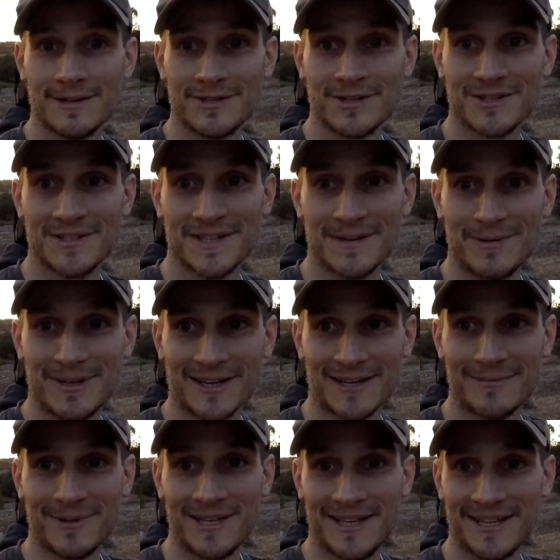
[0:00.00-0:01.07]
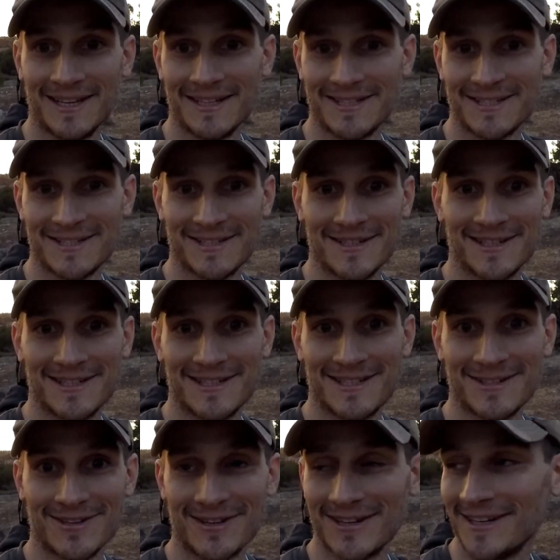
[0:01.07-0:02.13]
you can see behind me, it's
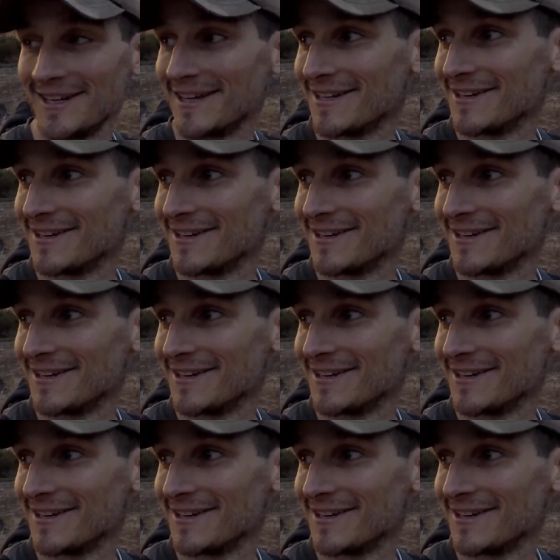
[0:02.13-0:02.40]
starting to get